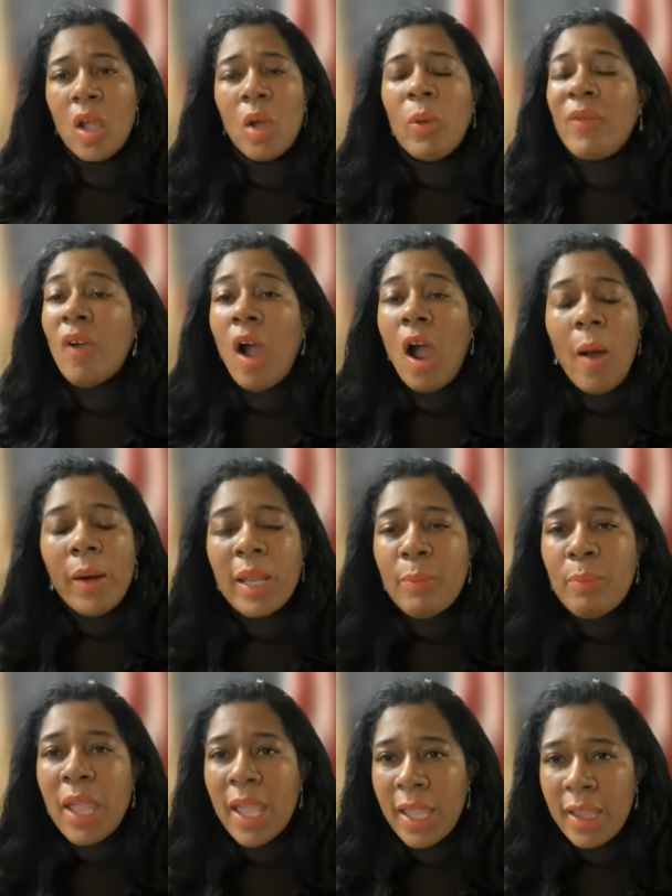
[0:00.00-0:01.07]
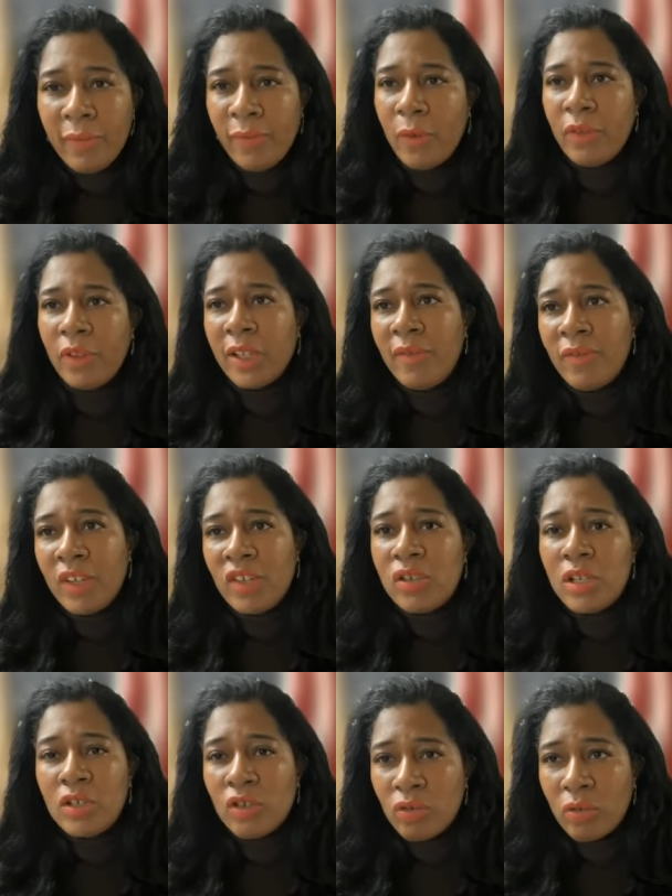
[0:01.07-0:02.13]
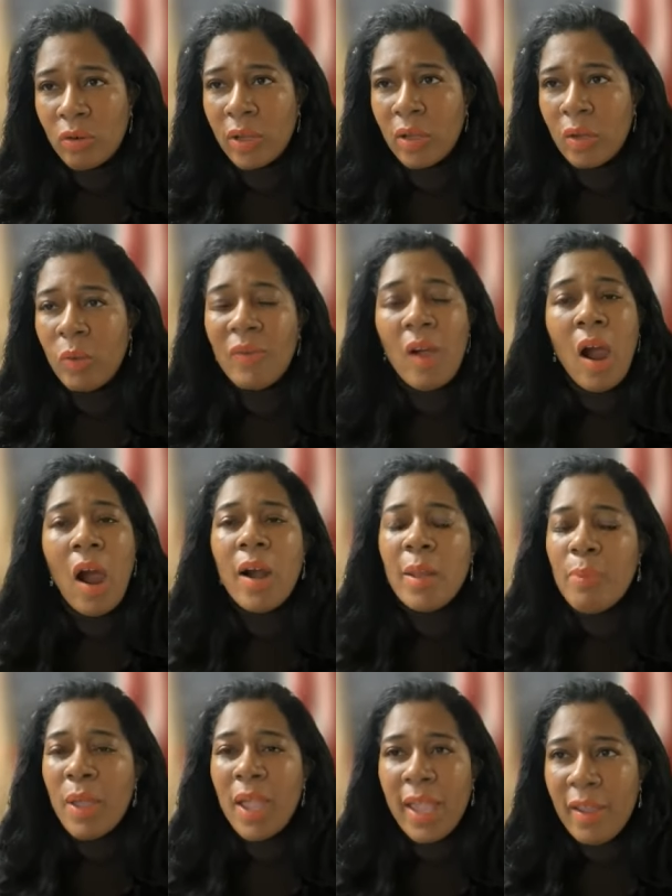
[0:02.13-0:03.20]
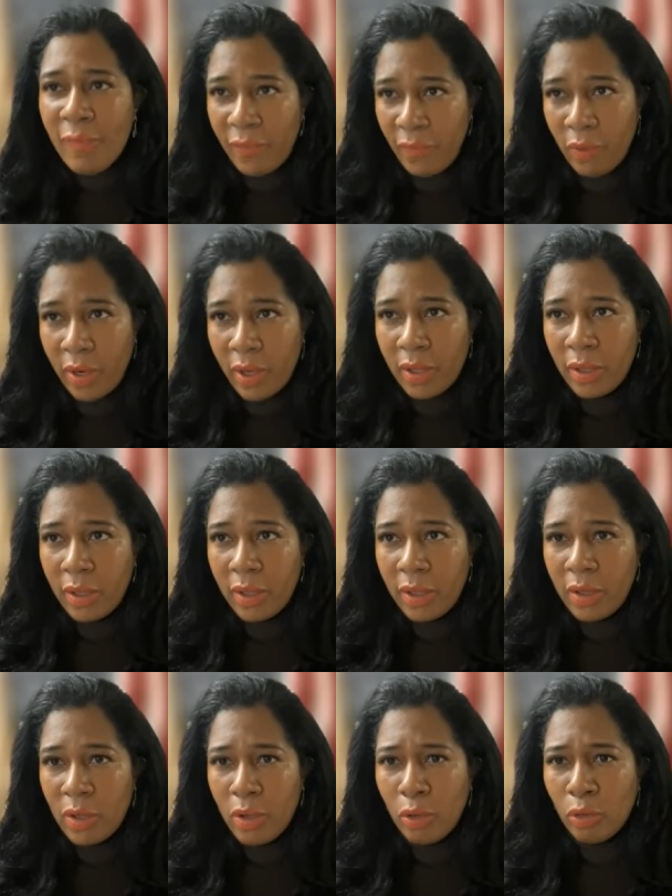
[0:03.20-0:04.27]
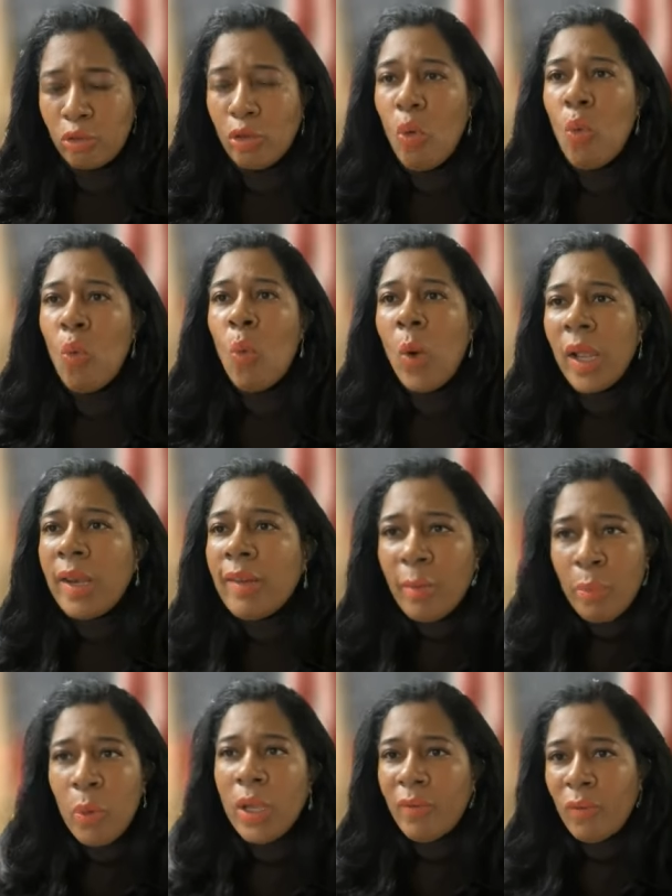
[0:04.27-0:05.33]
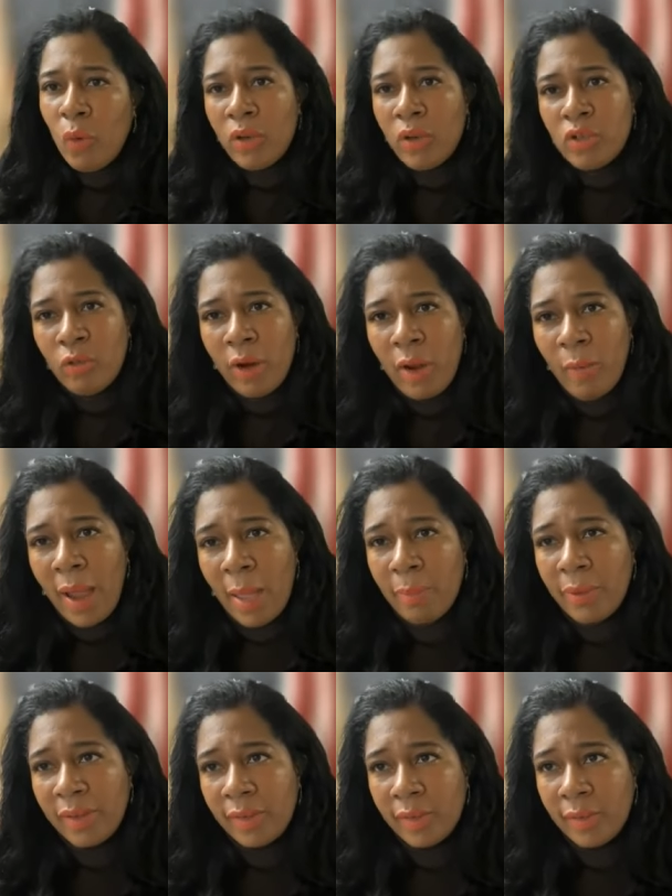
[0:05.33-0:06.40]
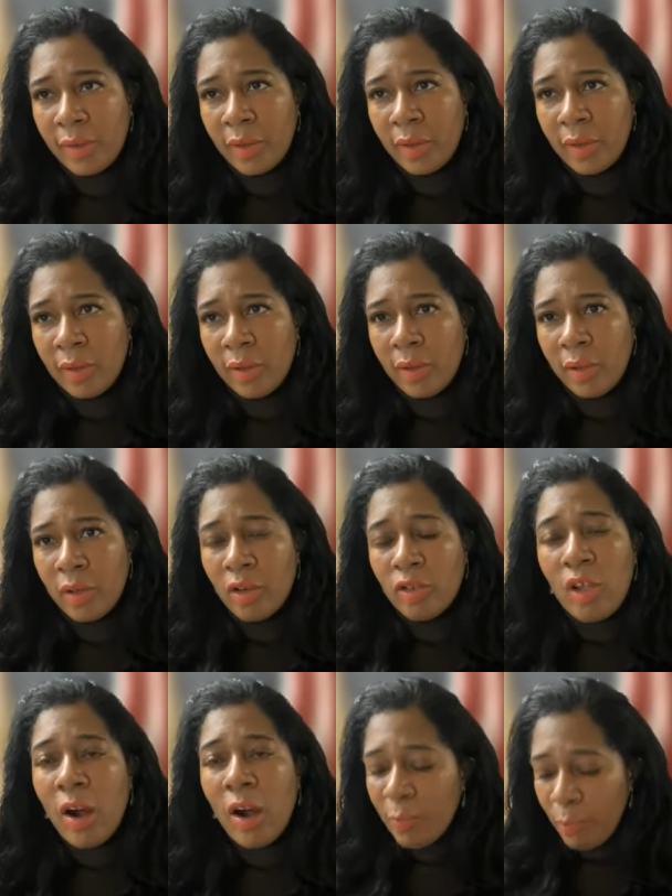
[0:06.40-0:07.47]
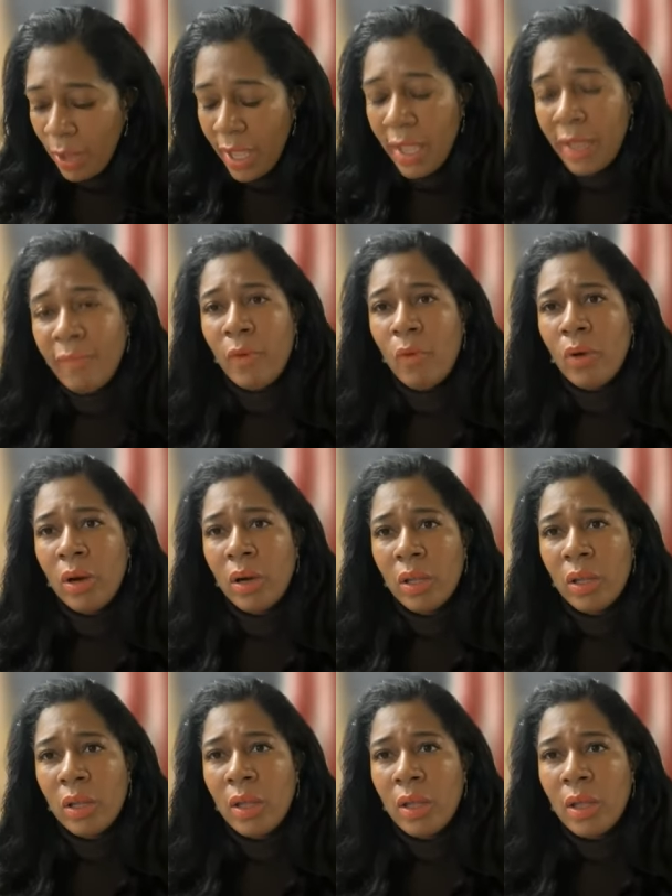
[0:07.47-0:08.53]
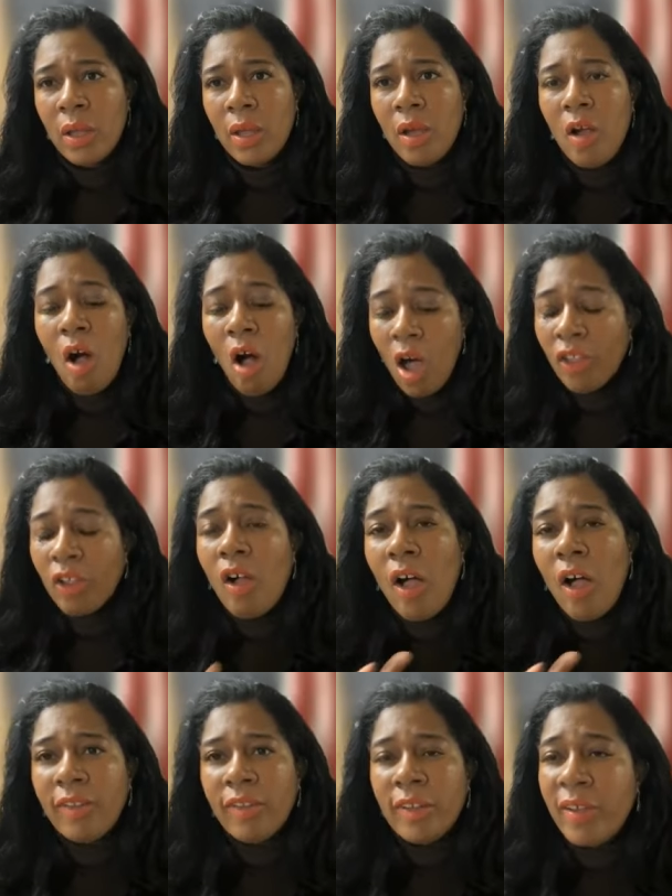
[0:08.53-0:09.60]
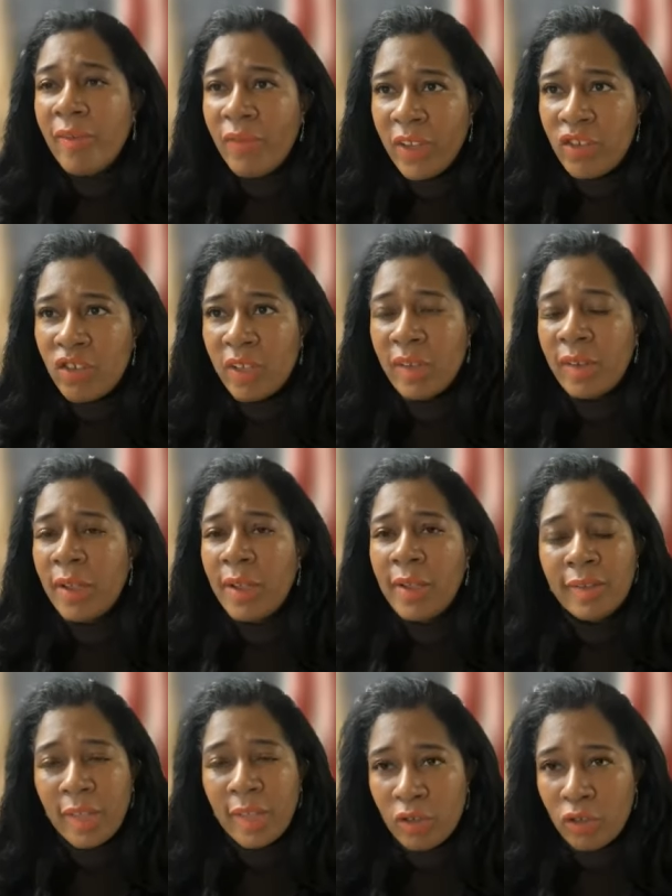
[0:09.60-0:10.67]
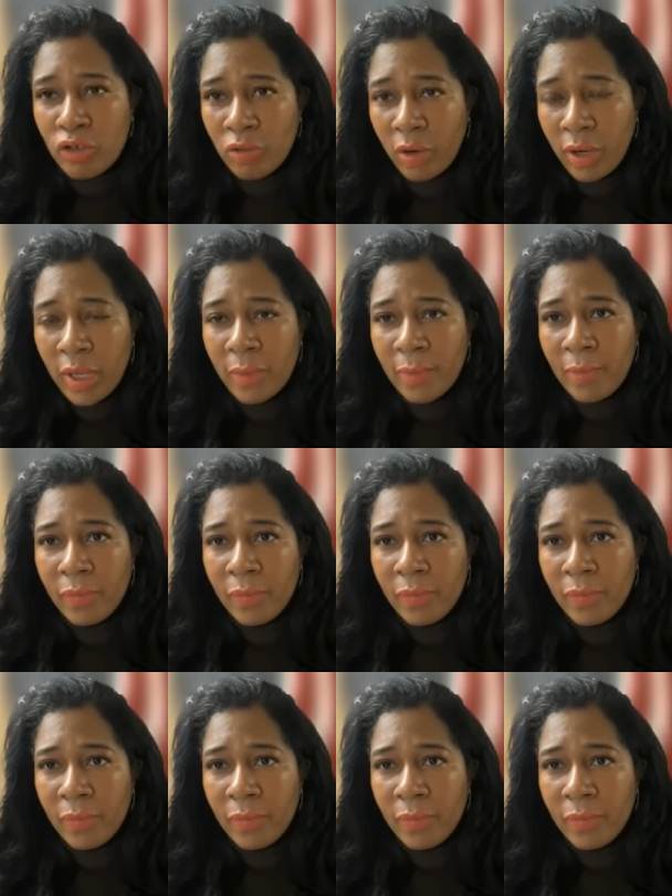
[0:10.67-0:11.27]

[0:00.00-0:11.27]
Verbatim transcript: We've already paid for the convention in Detroit. We've already paid for it. So what is the point of going to Grand Rapids? It's already paid for. All the calls to convention say Detroit.